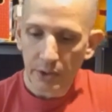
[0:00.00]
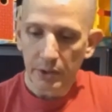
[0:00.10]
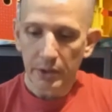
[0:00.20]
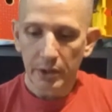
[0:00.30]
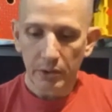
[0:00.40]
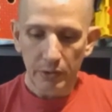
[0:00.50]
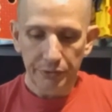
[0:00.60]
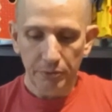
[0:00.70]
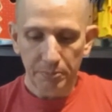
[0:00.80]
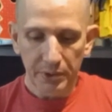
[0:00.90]

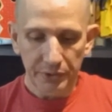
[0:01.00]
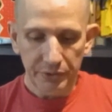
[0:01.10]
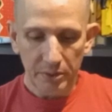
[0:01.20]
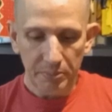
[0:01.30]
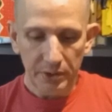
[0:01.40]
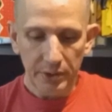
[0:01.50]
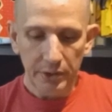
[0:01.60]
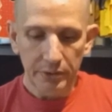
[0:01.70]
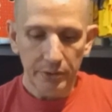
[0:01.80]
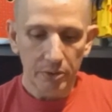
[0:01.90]
Also picked up
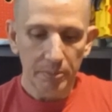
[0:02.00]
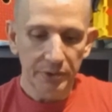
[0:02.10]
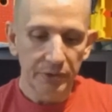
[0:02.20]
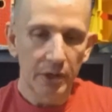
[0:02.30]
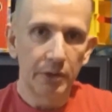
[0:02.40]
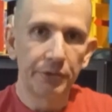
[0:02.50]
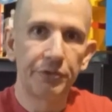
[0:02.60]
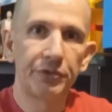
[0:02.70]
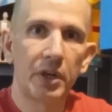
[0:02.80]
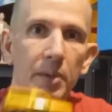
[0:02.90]
another McDonald's
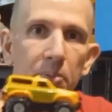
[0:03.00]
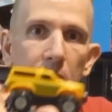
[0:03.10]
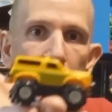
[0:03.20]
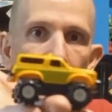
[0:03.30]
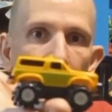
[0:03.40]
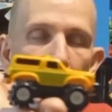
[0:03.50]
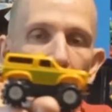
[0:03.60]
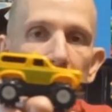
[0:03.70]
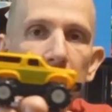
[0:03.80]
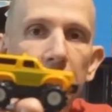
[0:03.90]
Stomper to add to
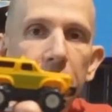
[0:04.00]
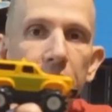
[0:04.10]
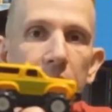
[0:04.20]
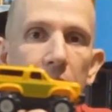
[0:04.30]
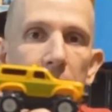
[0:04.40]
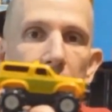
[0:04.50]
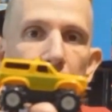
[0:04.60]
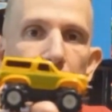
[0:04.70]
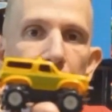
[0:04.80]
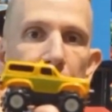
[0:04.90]
my collection. I got about
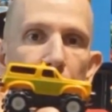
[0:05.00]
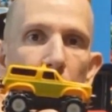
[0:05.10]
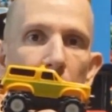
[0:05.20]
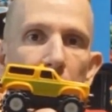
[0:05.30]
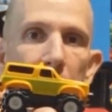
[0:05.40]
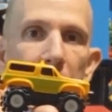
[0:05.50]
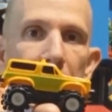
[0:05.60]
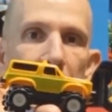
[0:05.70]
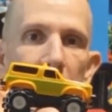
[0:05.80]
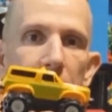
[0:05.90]
4, maybe
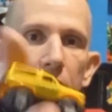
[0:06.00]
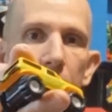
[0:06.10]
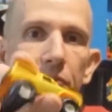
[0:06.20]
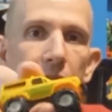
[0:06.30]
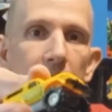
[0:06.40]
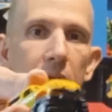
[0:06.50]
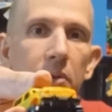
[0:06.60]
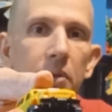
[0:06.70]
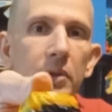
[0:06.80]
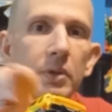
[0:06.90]
5 of those now.
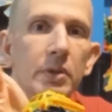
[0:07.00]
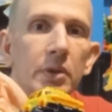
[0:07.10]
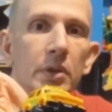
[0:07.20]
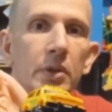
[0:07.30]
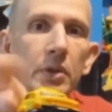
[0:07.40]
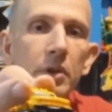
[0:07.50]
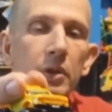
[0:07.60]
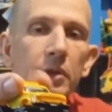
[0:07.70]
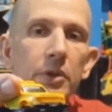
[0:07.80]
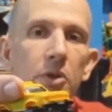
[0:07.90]

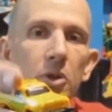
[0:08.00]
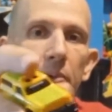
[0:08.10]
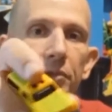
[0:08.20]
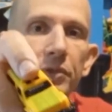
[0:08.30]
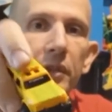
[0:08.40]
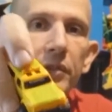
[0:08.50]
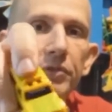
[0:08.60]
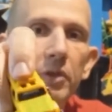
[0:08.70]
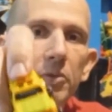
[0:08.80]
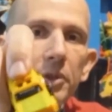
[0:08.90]
They're always
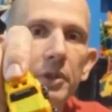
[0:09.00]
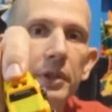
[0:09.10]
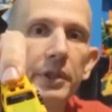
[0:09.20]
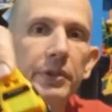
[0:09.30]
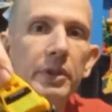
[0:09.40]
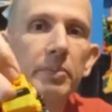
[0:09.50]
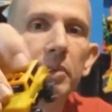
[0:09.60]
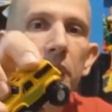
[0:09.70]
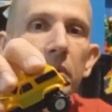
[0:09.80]
nice. I really like them.